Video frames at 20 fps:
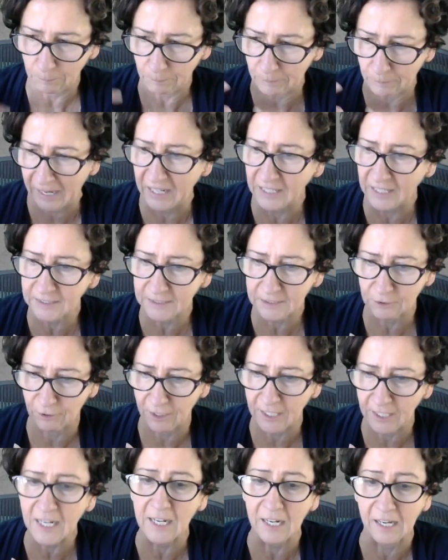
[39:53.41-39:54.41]
banks'
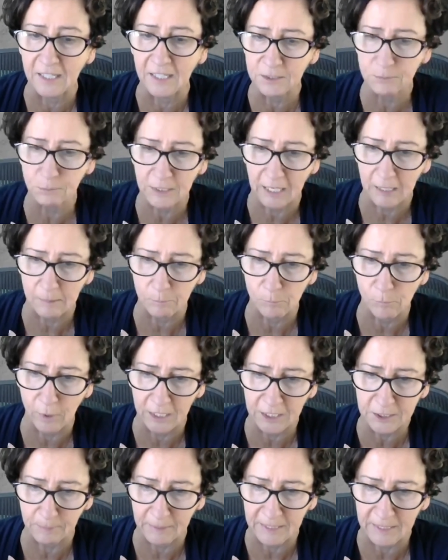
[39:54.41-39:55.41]
credit lines would get more
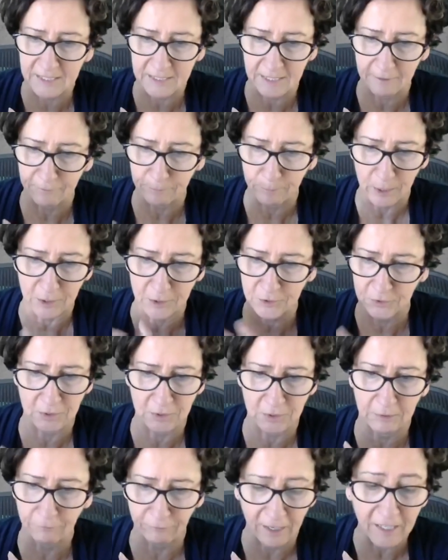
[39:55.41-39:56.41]
expensive
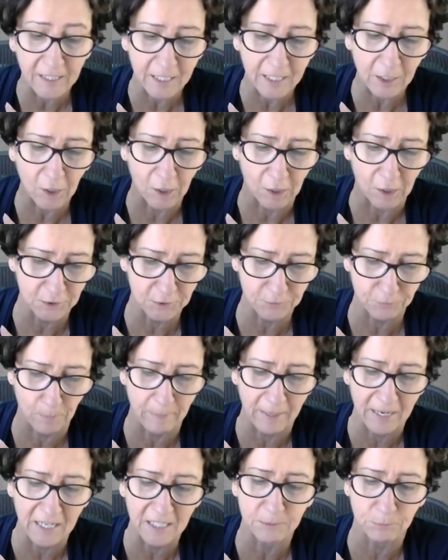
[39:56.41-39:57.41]
because funding costs for
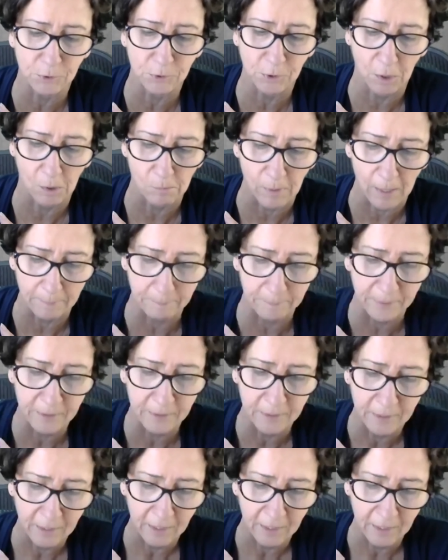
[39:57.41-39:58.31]
banks would go up.